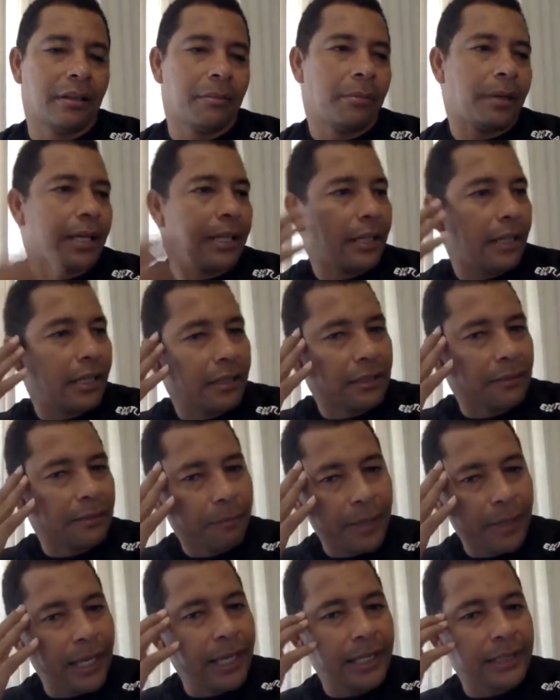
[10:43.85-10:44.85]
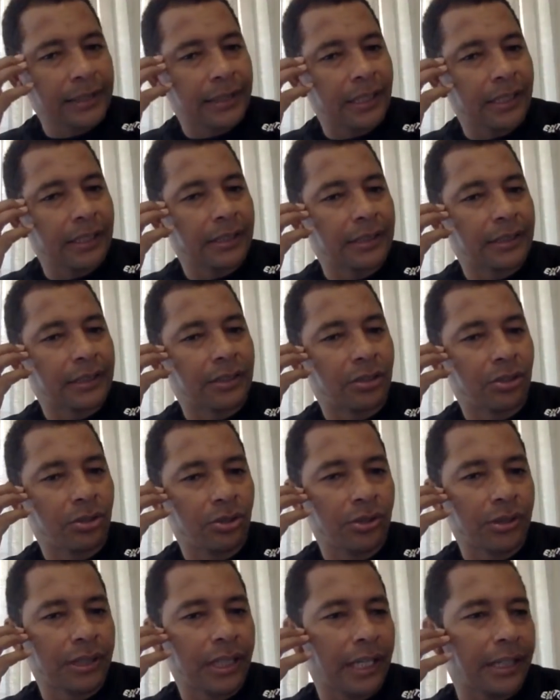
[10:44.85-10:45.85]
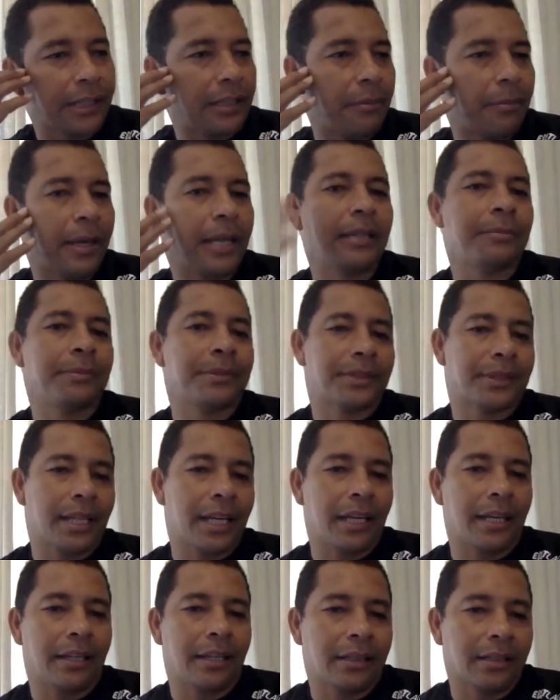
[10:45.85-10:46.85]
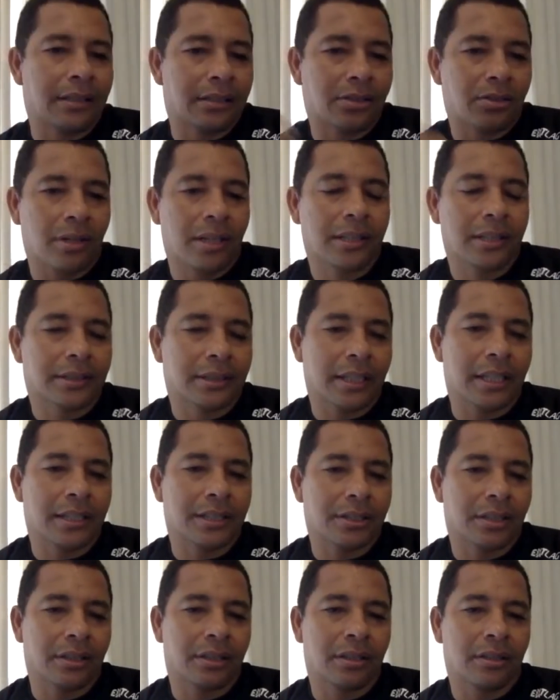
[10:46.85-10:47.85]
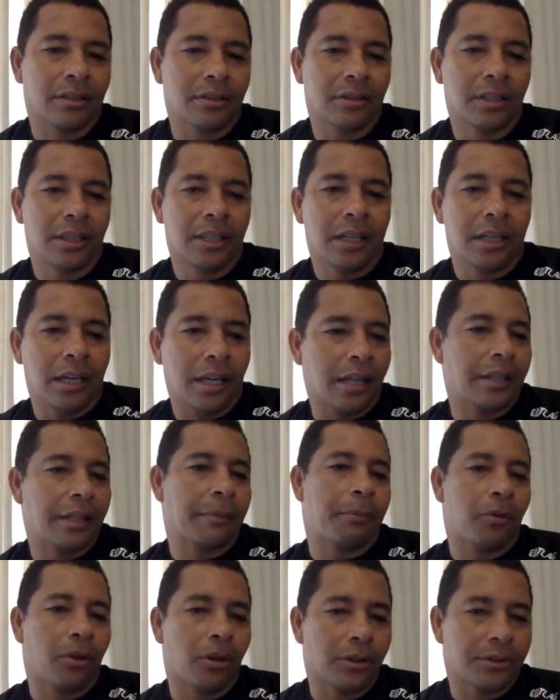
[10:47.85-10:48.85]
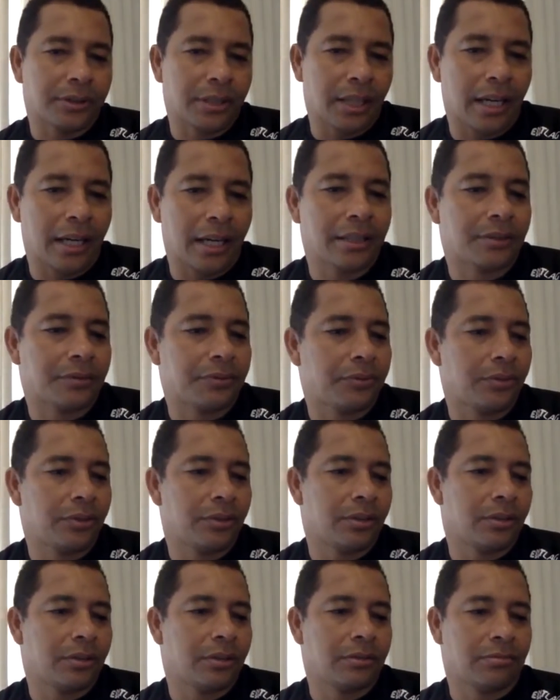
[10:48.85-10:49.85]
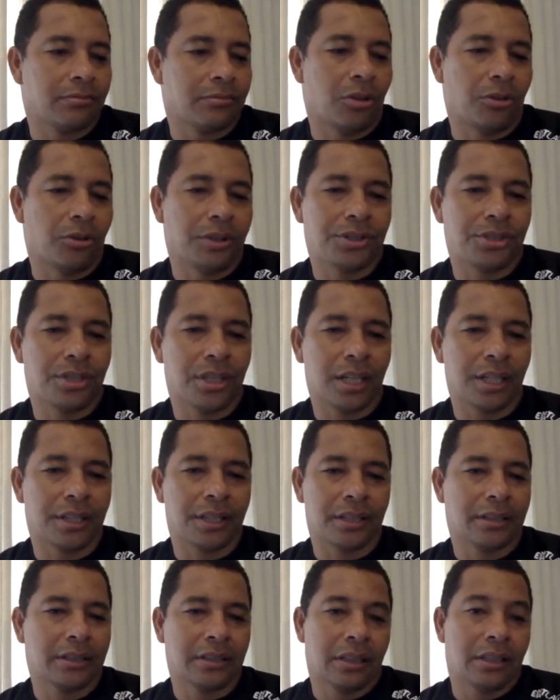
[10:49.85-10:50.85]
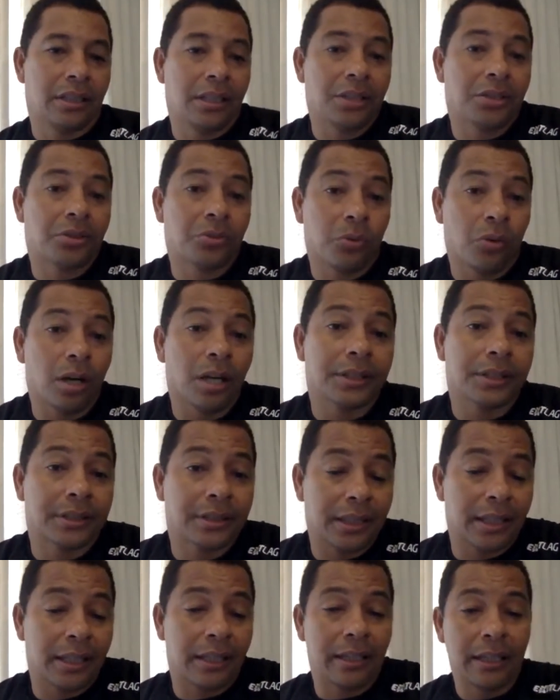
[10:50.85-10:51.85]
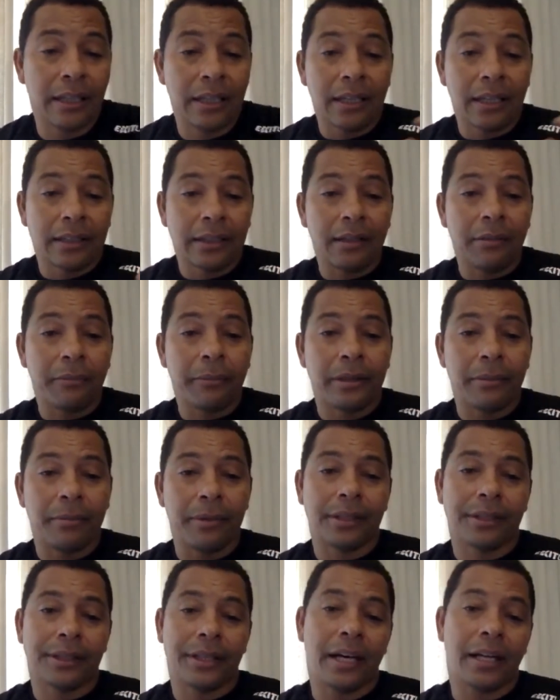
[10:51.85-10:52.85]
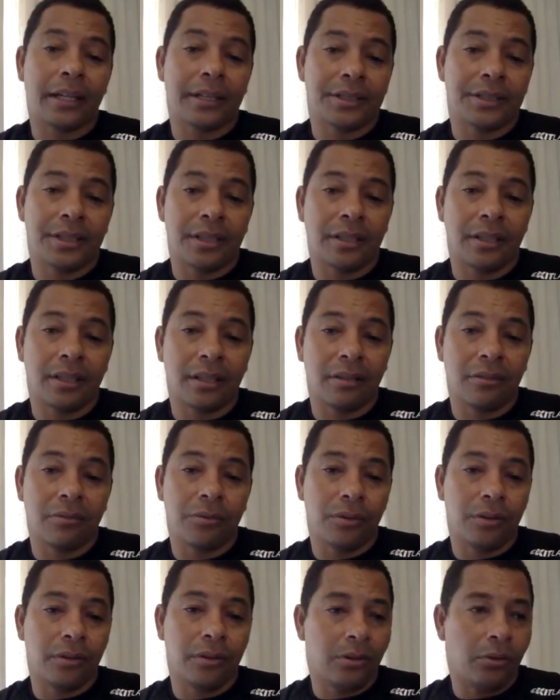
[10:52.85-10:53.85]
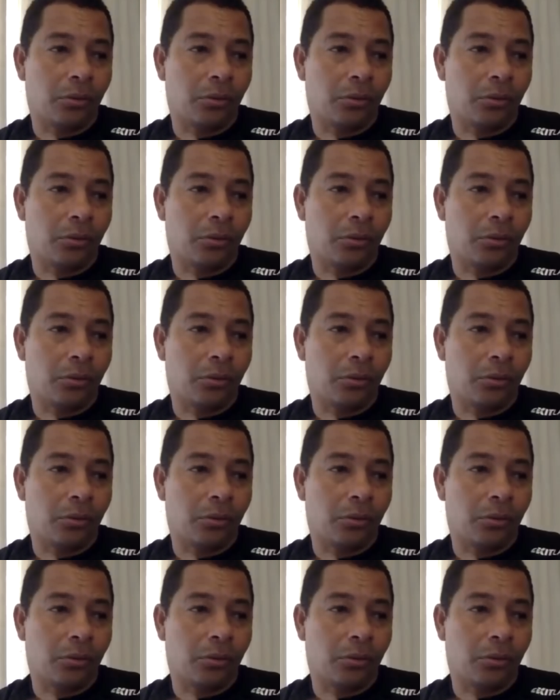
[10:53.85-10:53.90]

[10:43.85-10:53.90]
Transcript: But the players understood that they made a mistake in the training session, you know, and apologized for on each other. This was the mentality, you know.